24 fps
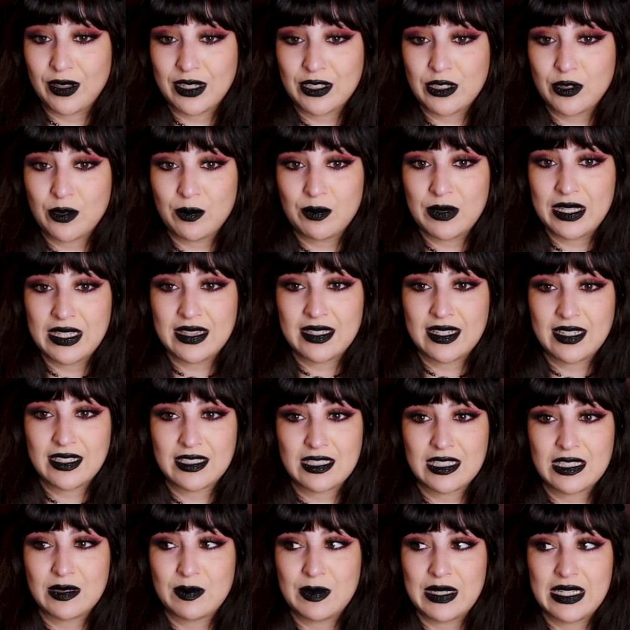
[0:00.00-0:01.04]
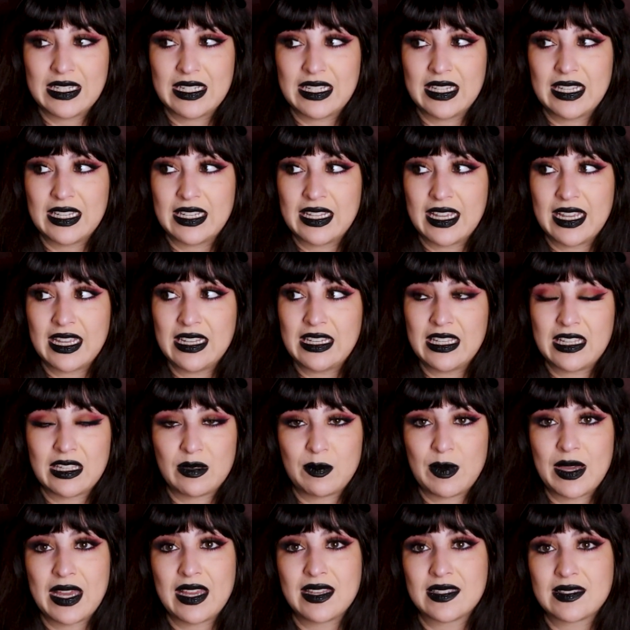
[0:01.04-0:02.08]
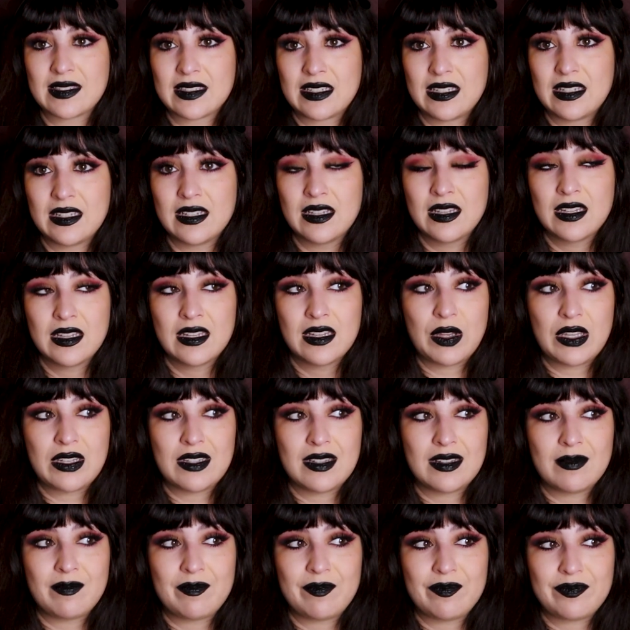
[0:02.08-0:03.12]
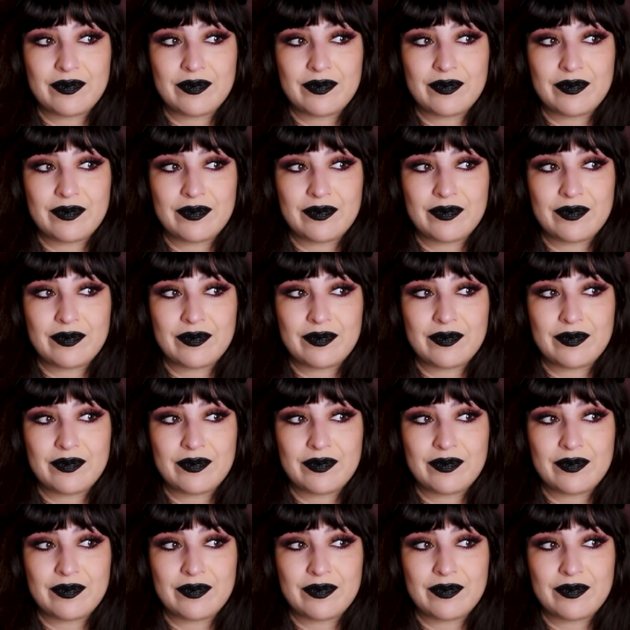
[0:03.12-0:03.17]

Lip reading: I don't mean that to demean it in any capacity, but